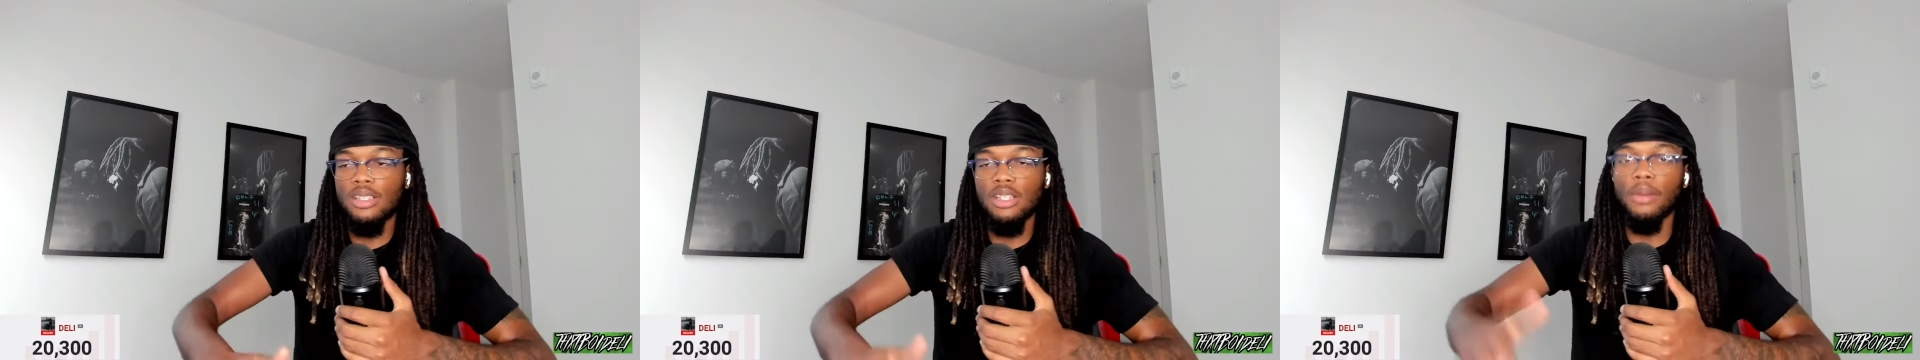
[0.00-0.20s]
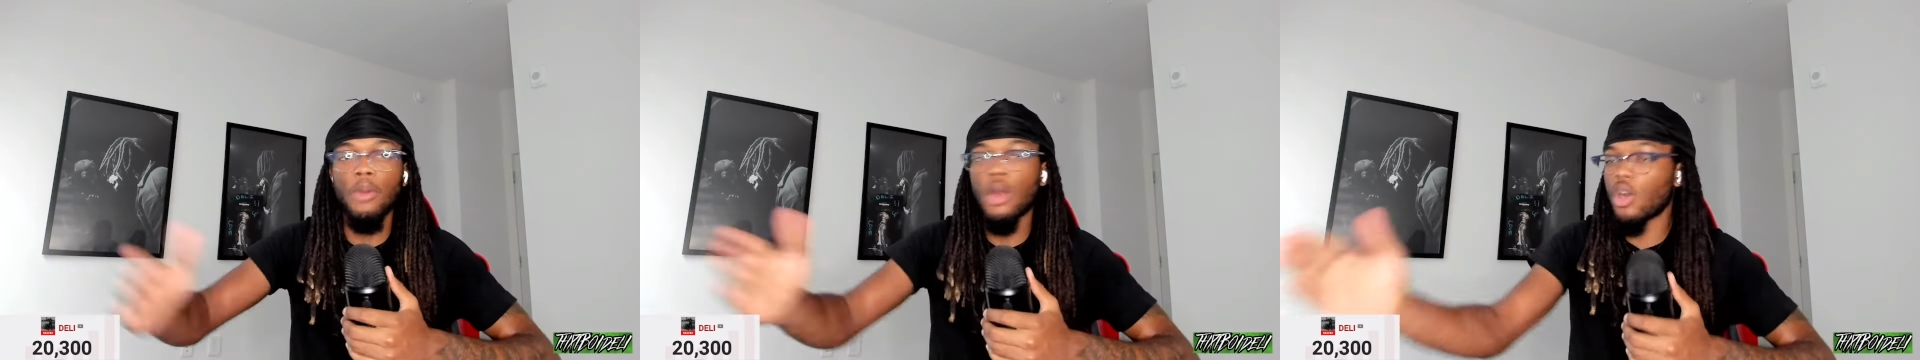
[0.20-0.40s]

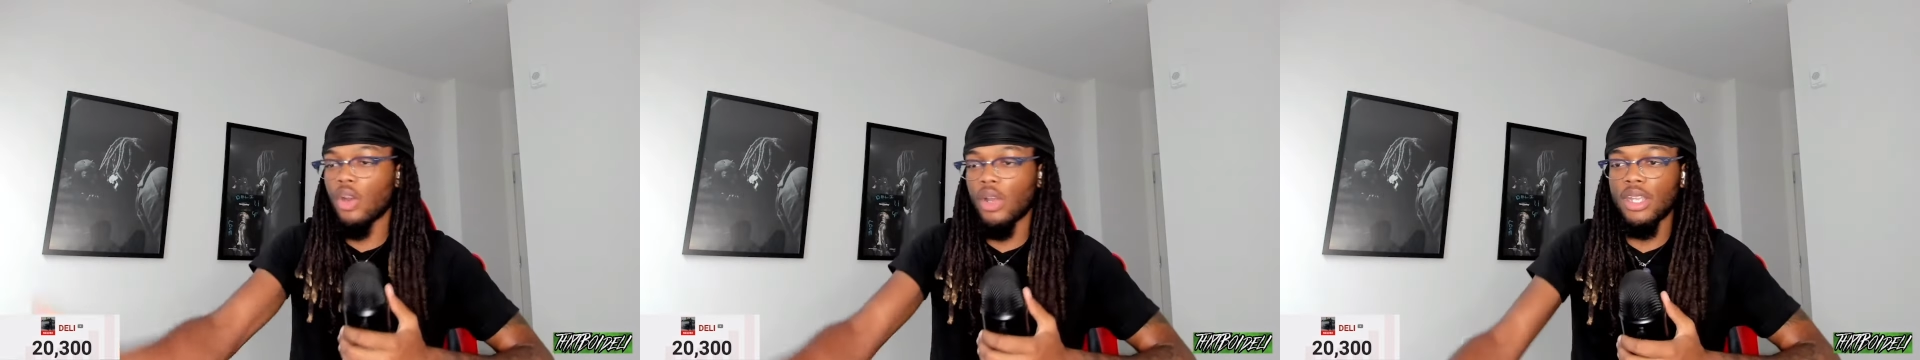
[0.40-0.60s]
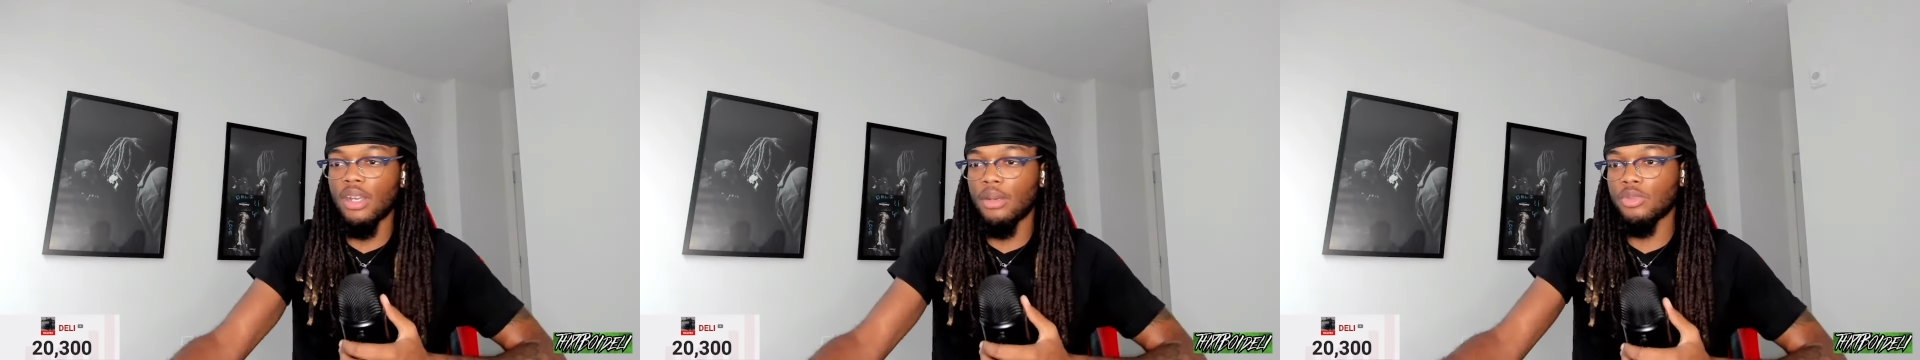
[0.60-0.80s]
Tomorrow
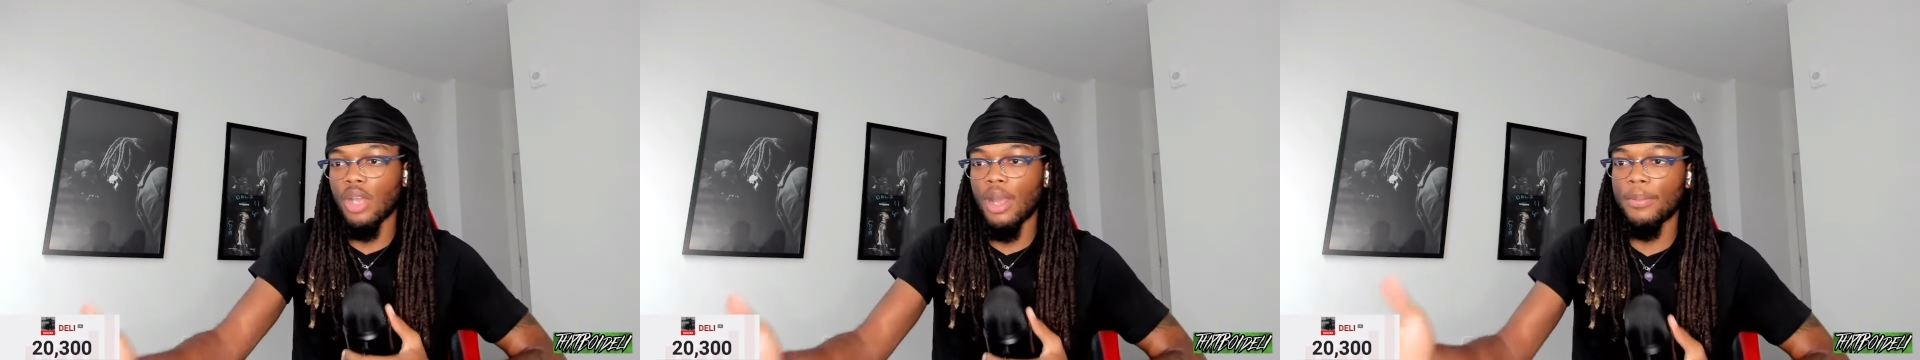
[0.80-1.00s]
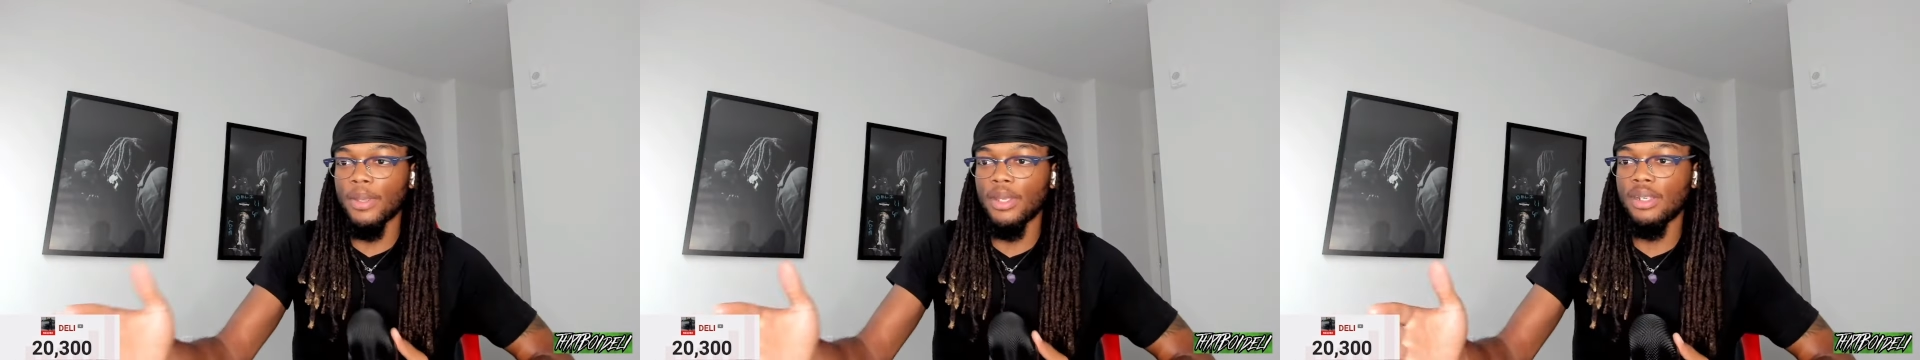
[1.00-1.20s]
end up
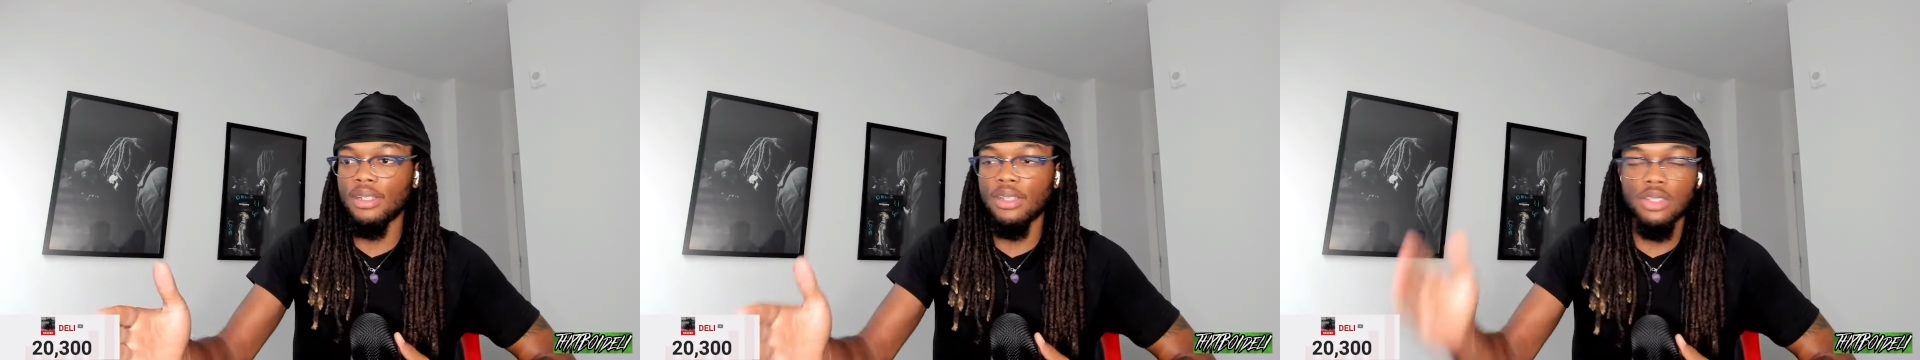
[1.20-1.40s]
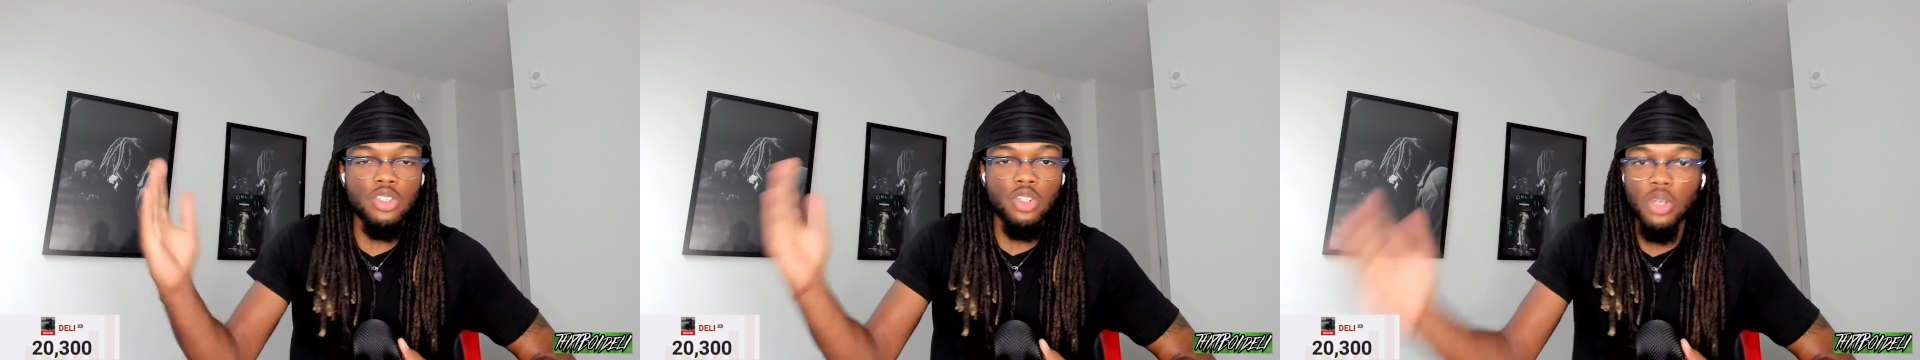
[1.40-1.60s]
dropping
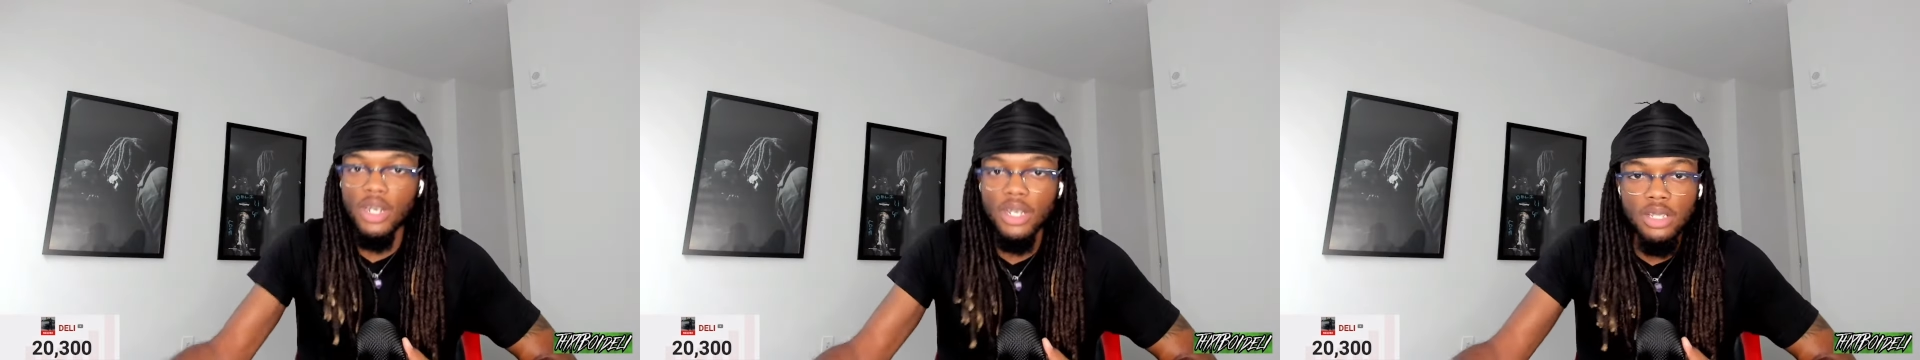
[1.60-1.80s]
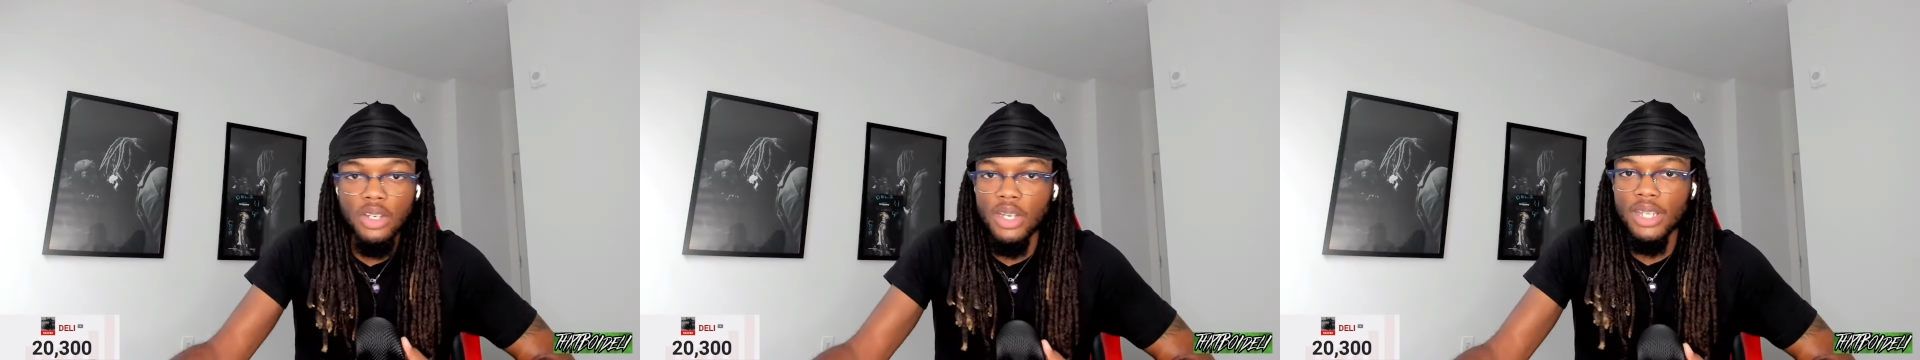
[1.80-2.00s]
the trailer